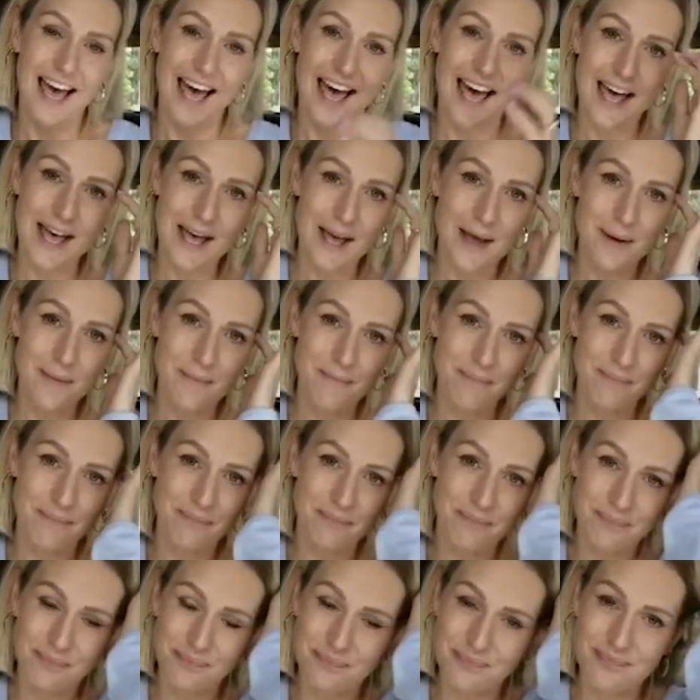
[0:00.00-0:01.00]

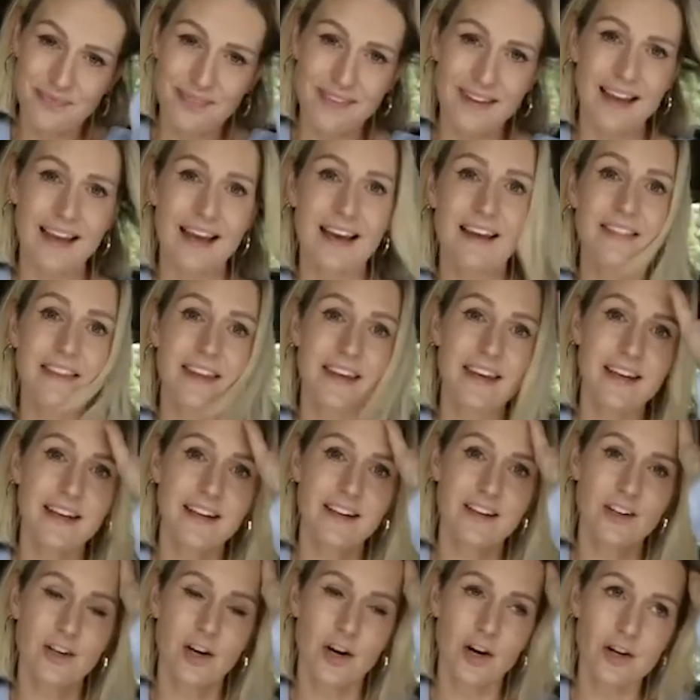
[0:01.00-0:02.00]
And
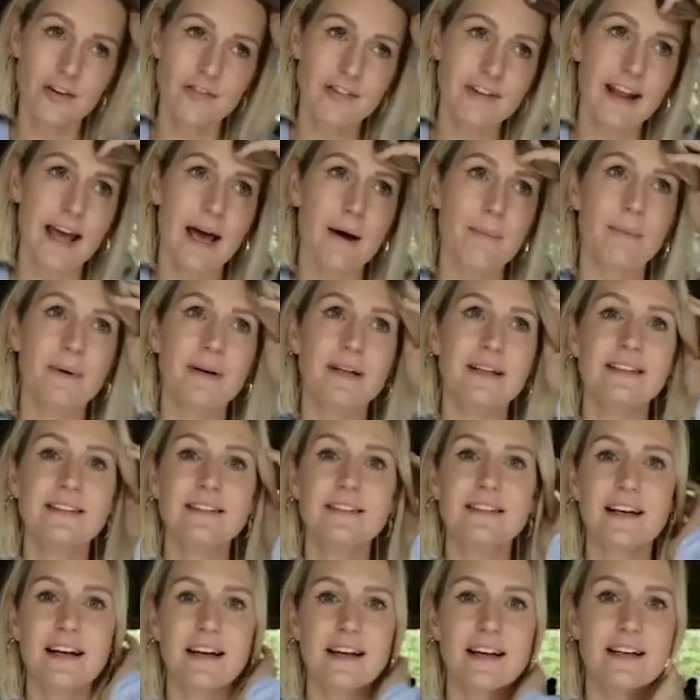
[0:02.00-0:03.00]
then COVID
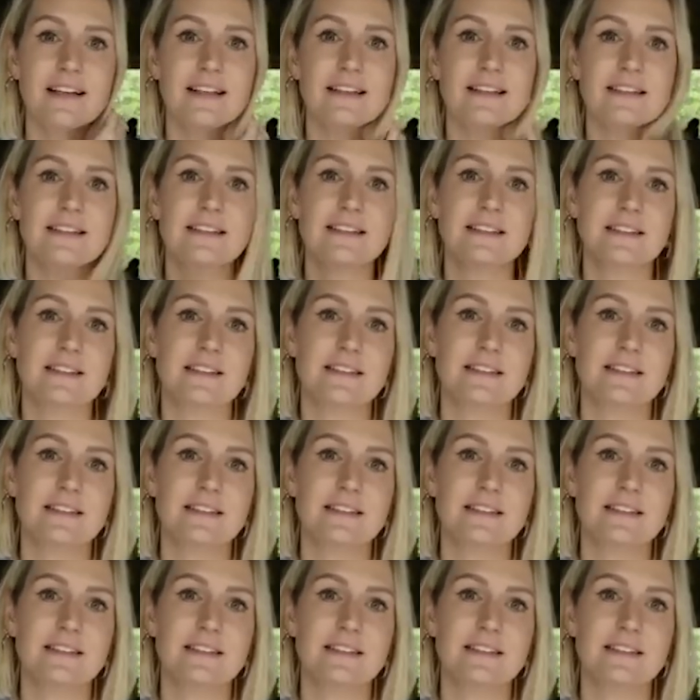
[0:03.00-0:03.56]
happened, and